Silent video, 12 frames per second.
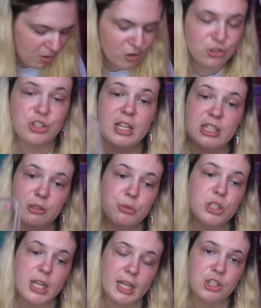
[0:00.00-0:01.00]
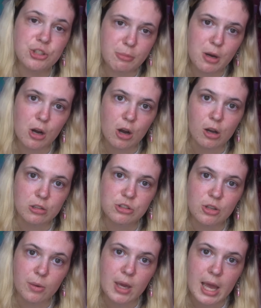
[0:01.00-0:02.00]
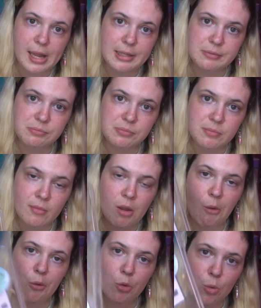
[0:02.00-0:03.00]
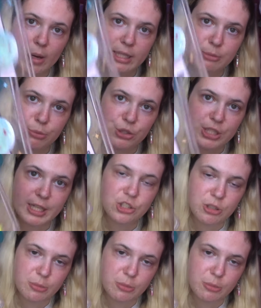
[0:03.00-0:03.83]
because you need to protect your parts, okay? Always protect your